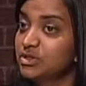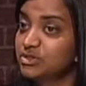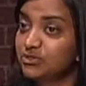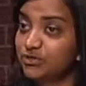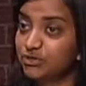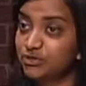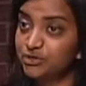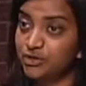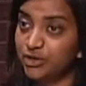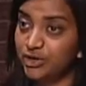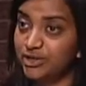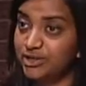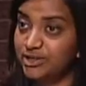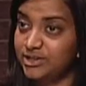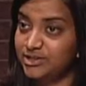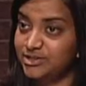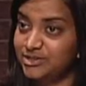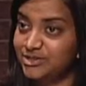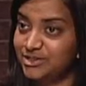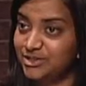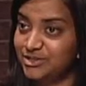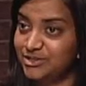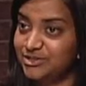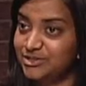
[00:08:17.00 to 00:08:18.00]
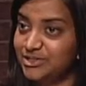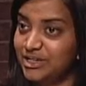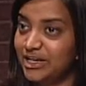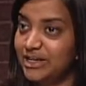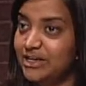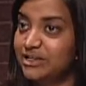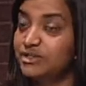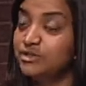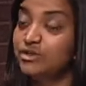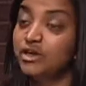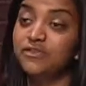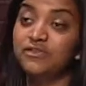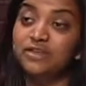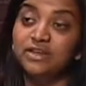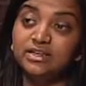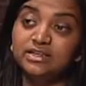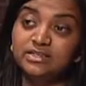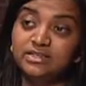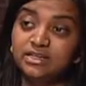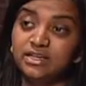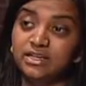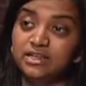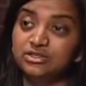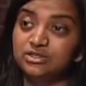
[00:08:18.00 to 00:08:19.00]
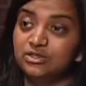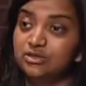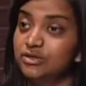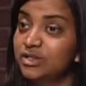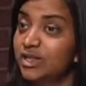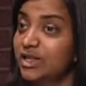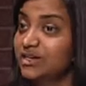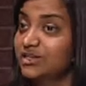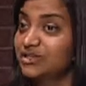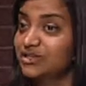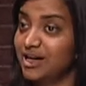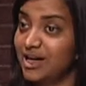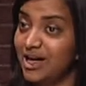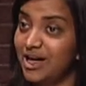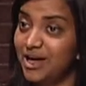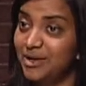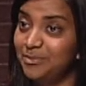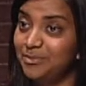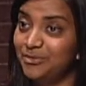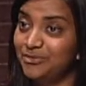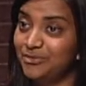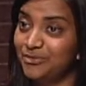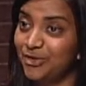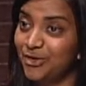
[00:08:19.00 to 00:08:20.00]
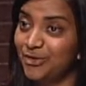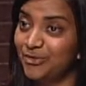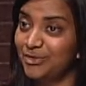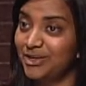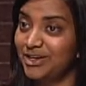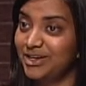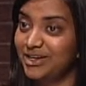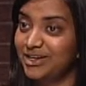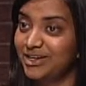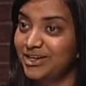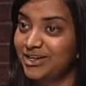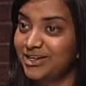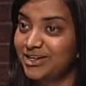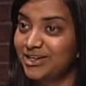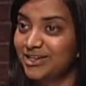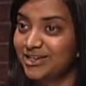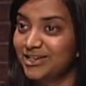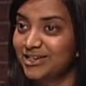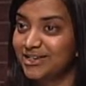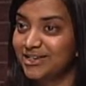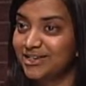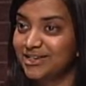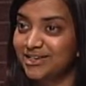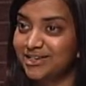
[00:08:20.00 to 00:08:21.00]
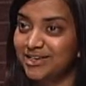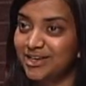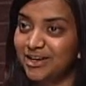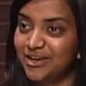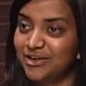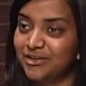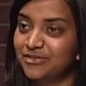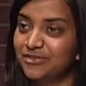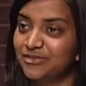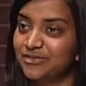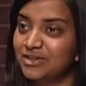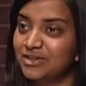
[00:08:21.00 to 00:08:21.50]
much for joining us here today. Do you have anything else you'd like to add before we... Yeah.